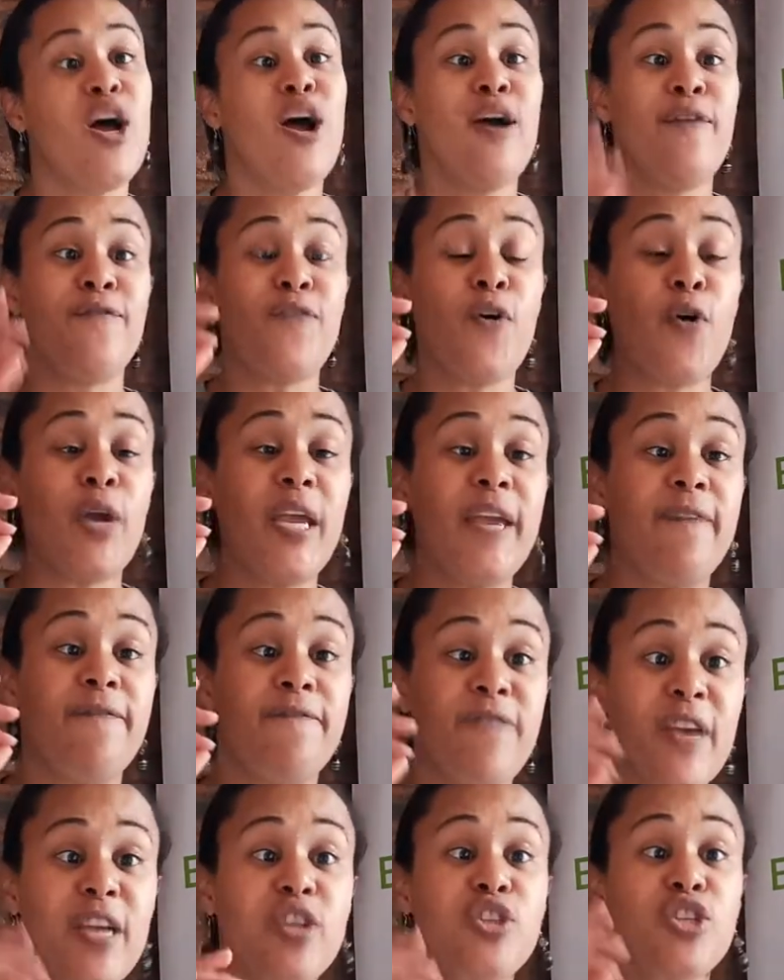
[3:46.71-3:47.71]
for
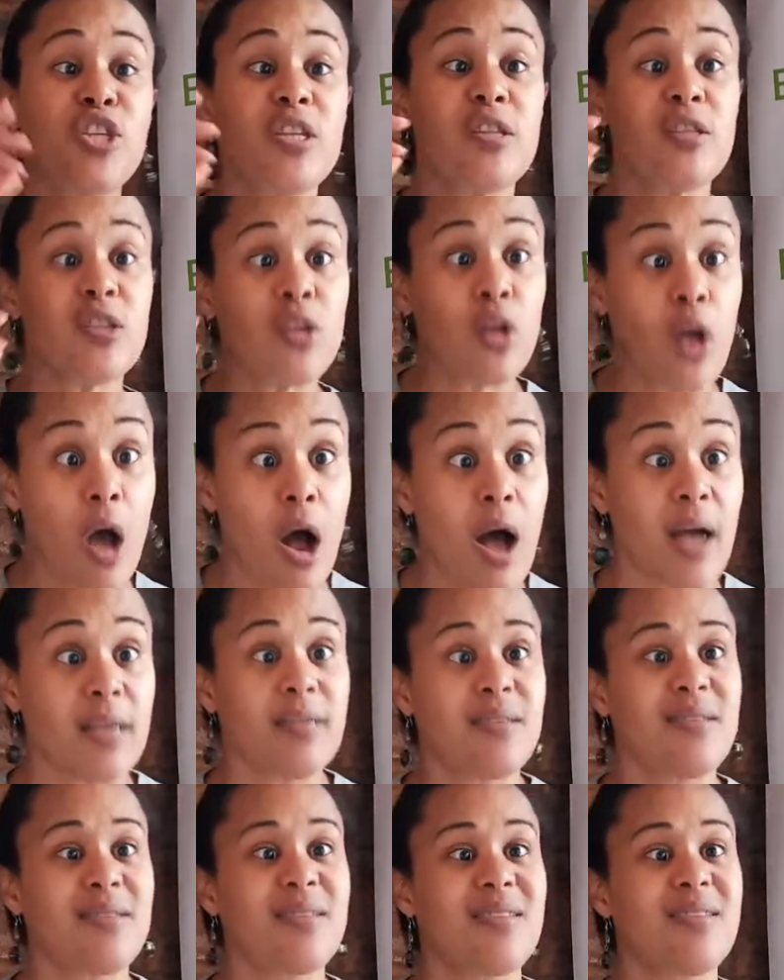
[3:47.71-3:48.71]
eviction
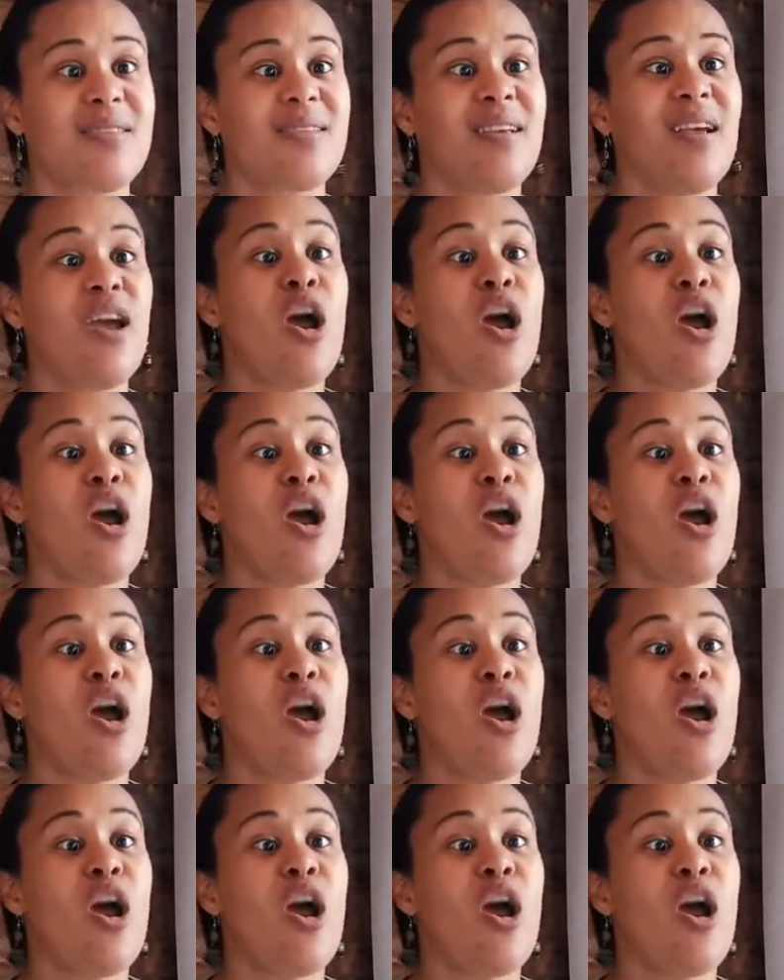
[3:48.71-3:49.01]
costs